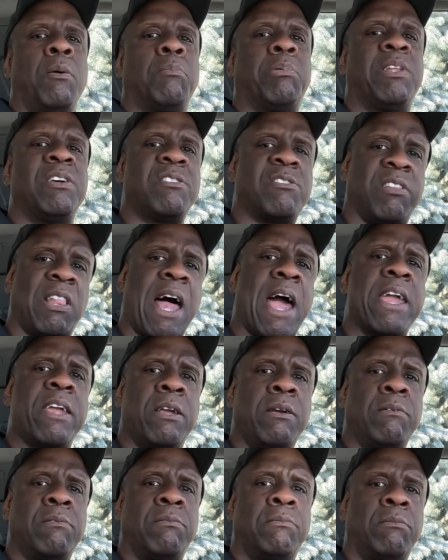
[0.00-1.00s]
please
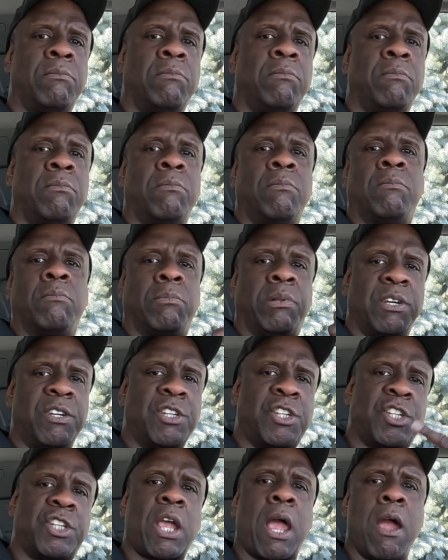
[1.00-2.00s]
like,
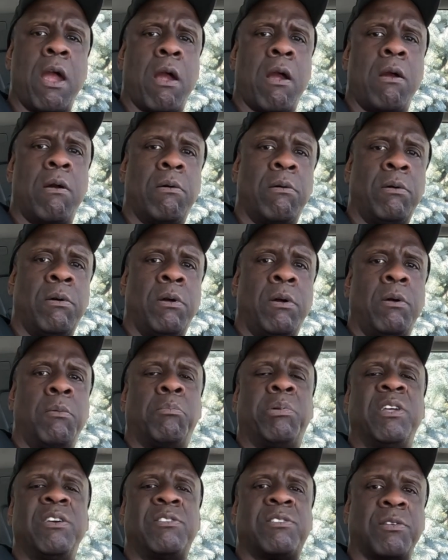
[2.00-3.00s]
please share,
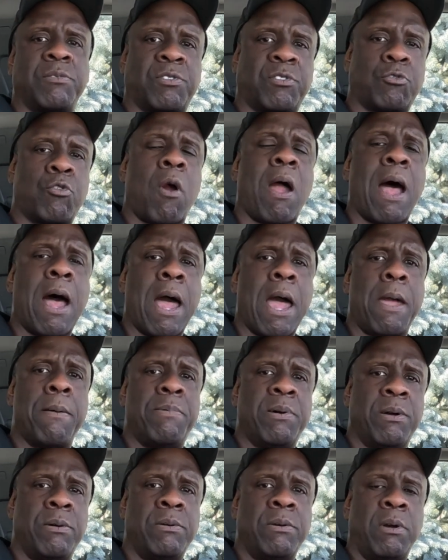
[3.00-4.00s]
please
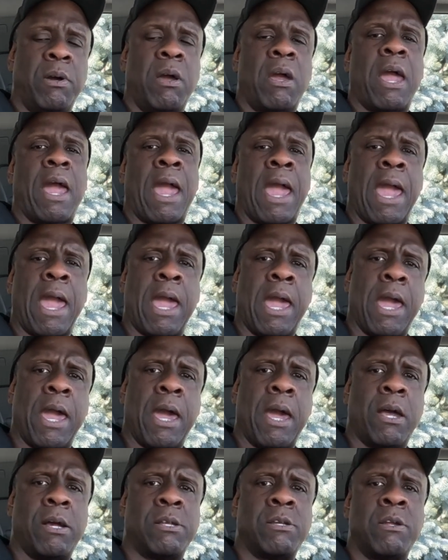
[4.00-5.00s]
subscribe,
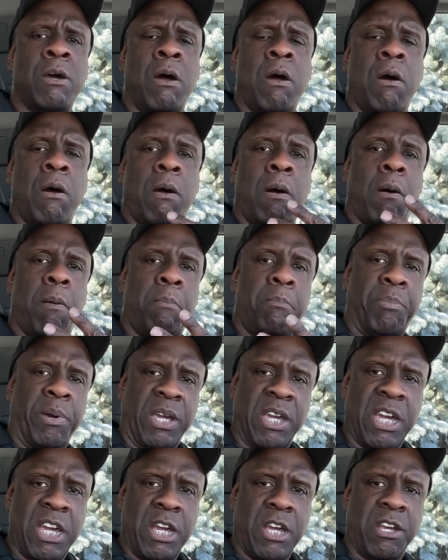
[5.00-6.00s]
and
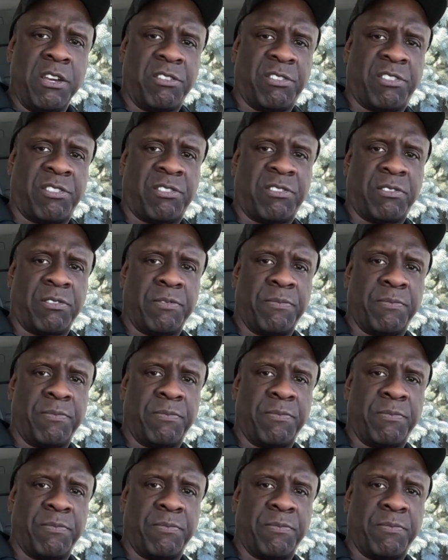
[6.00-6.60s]
peace.